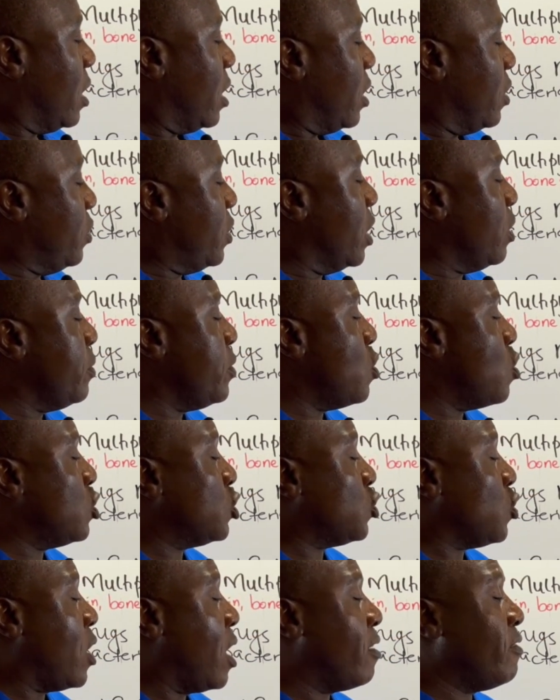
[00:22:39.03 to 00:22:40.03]
Then we
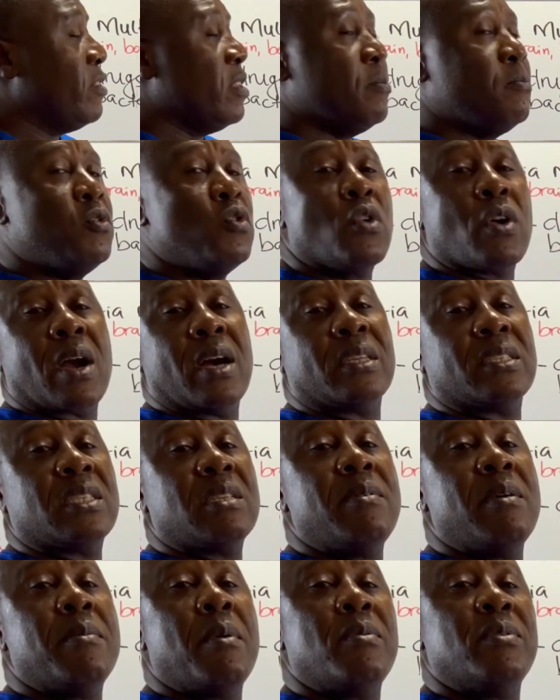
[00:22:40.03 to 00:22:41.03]
also have the mucus.
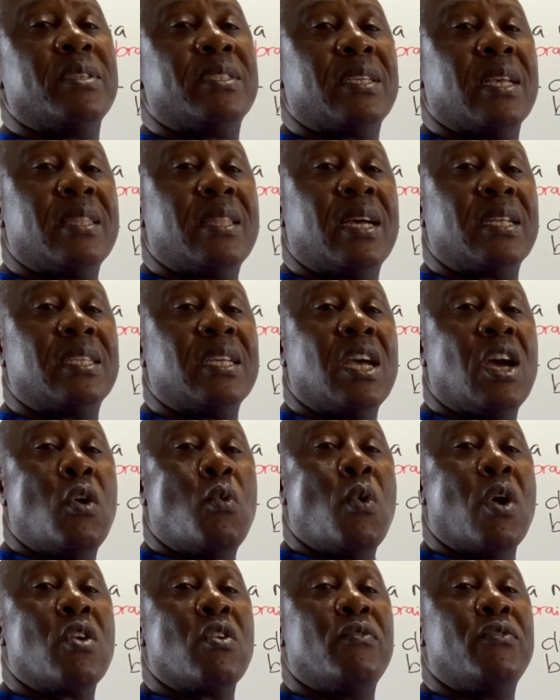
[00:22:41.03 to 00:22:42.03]
Remember, we said that
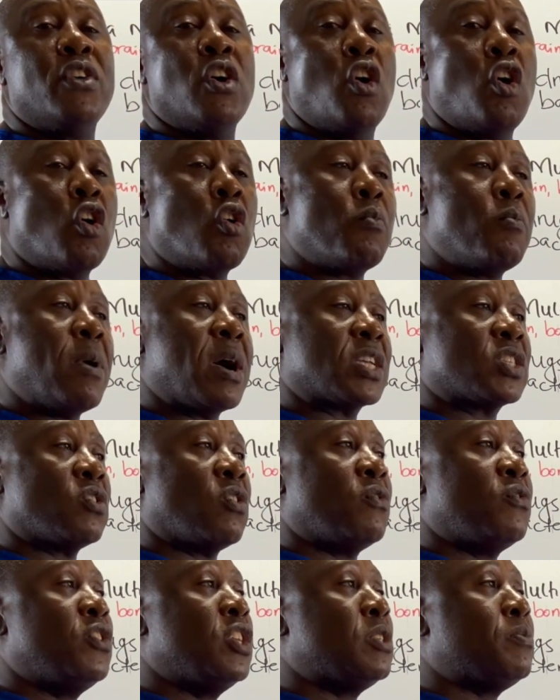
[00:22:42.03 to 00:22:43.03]
one of the hallmarks
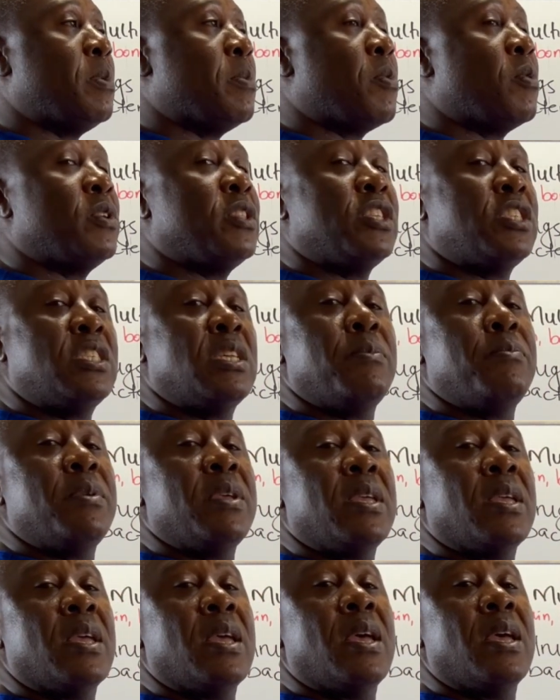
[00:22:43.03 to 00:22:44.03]
of these people with
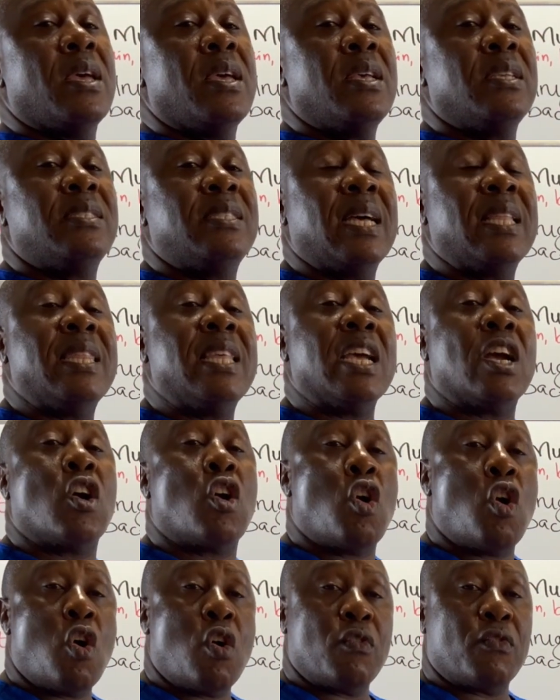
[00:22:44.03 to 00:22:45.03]
TB is that they
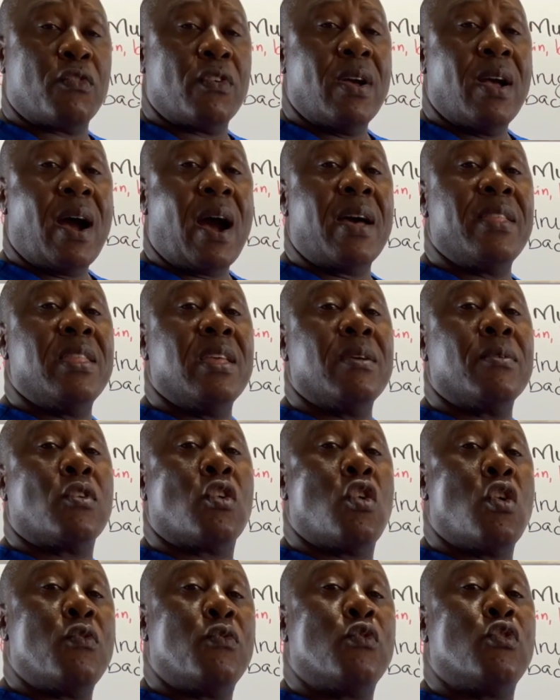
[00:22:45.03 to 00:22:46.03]
cough, and their
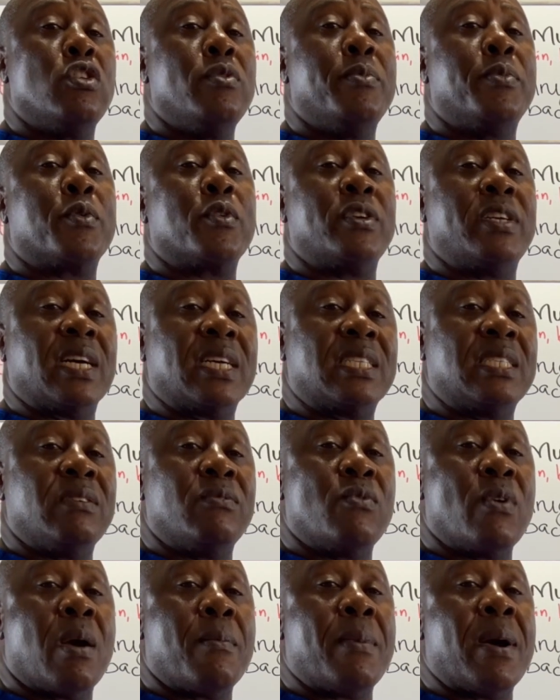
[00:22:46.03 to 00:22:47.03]
cough could be productive,
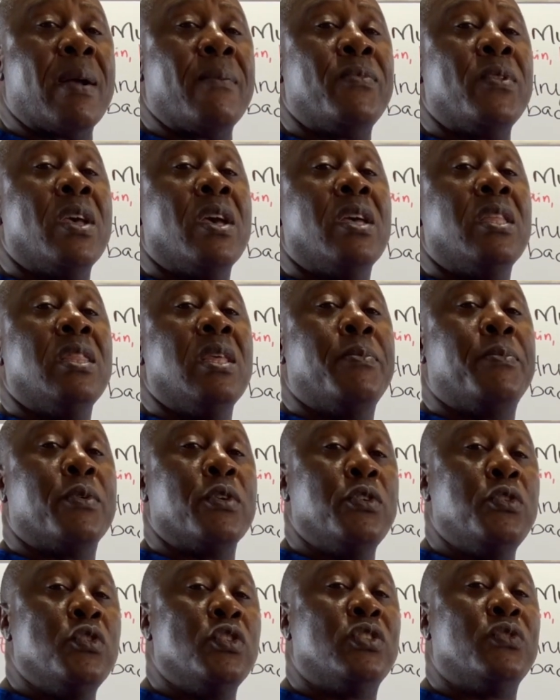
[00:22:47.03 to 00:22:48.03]
whereby they
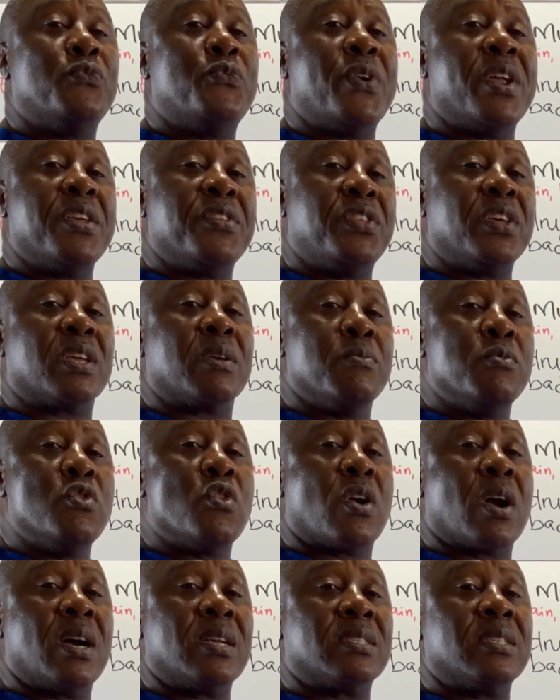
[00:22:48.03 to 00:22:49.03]
produce very thick
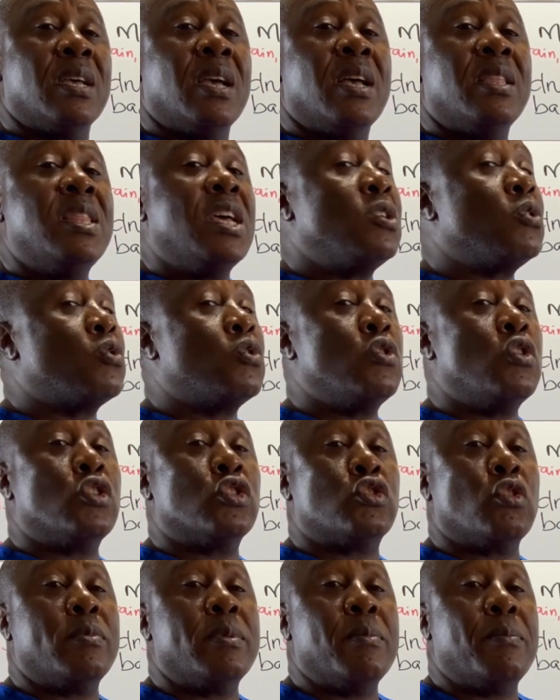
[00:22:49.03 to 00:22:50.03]
mucus that could
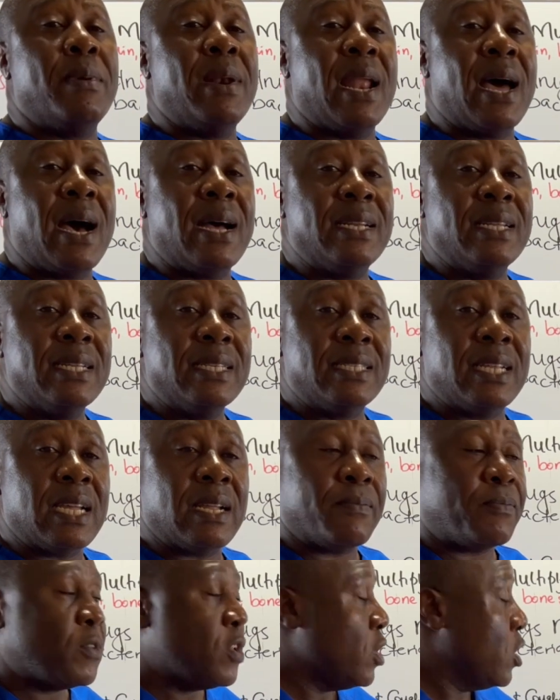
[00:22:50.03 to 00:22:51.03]
also be blood
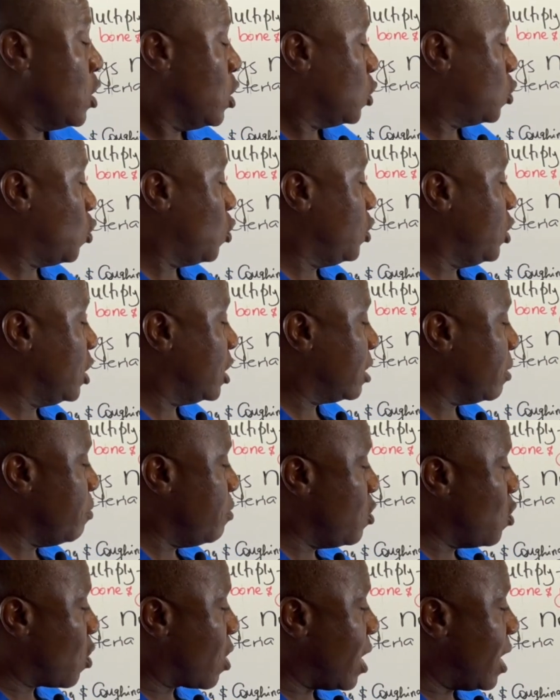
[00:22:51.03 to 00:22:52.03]
thin. So this
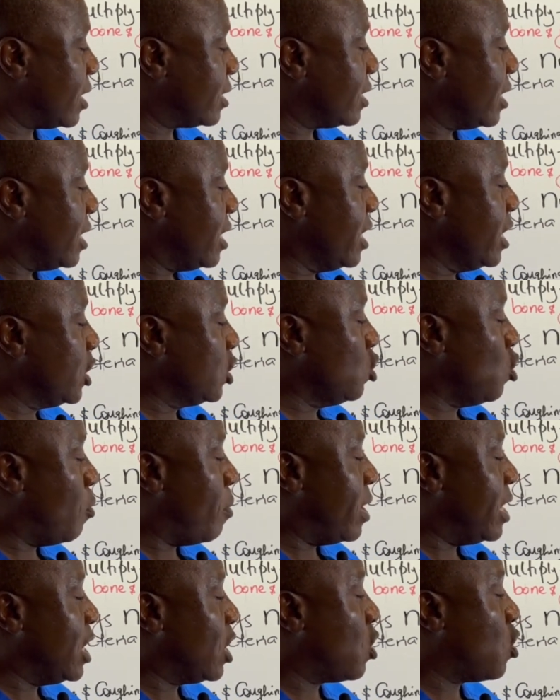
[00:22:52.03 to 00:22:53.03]
mucus is
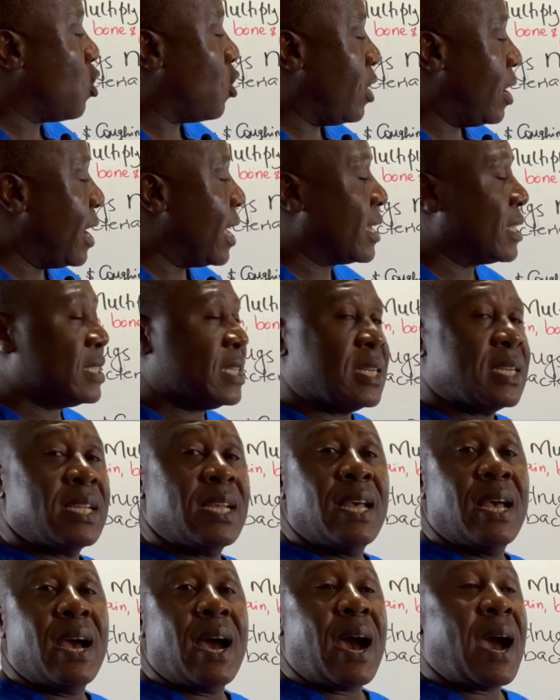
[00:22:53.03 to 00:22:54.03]
normally collected
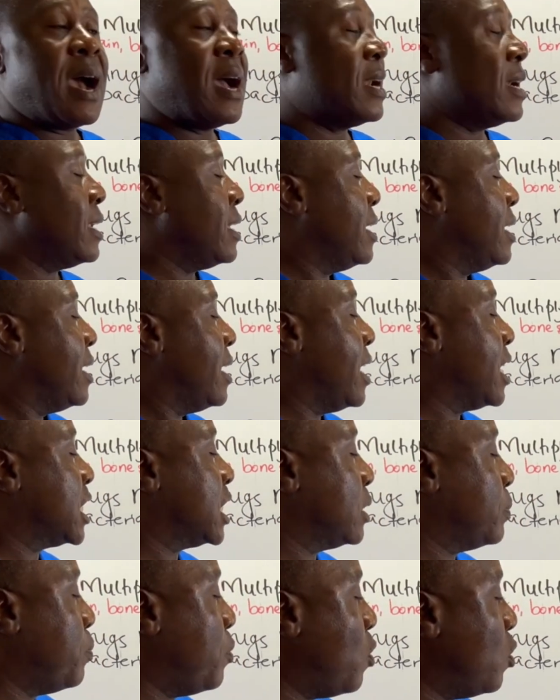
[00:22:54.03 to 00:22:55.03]
and
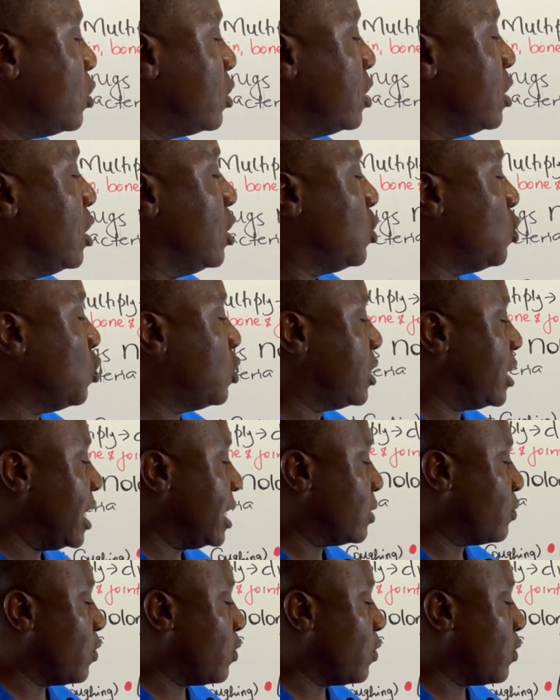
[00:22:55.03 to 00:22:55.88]
exposed to tests.